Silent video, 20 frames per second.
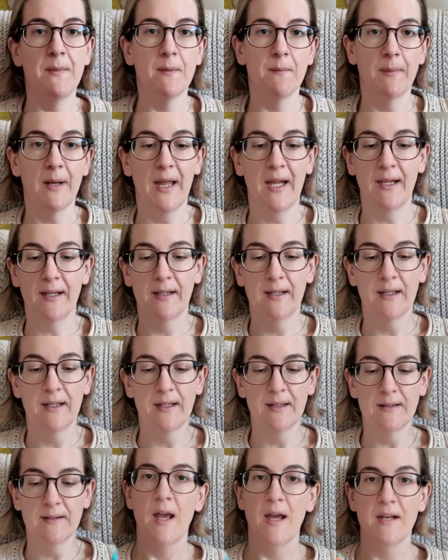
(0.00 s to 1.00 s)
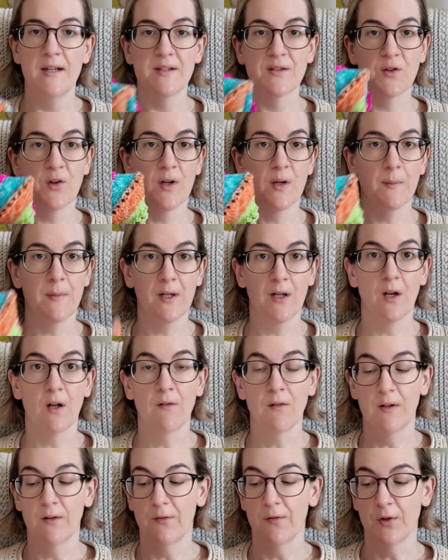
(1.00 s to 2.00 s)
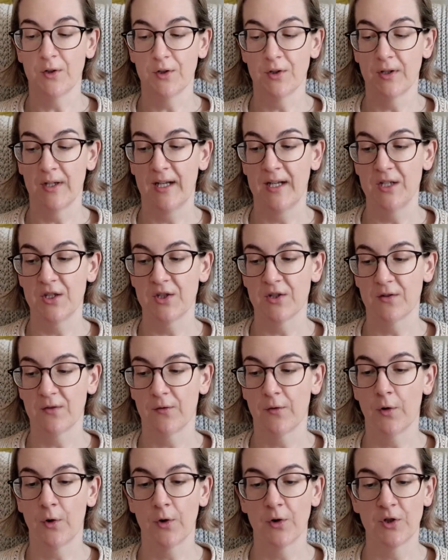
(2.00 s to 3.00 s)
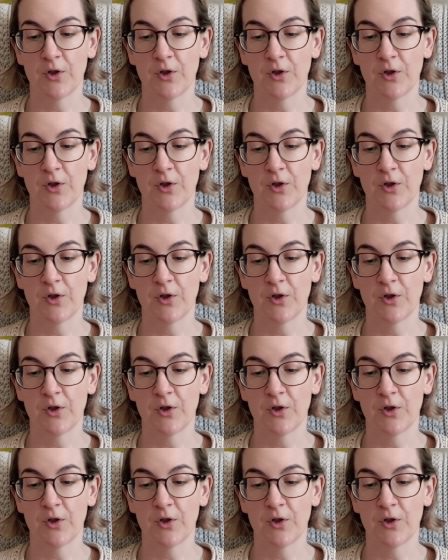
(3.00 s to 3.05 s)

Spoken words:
blanket, and it's going to be lovely for donation for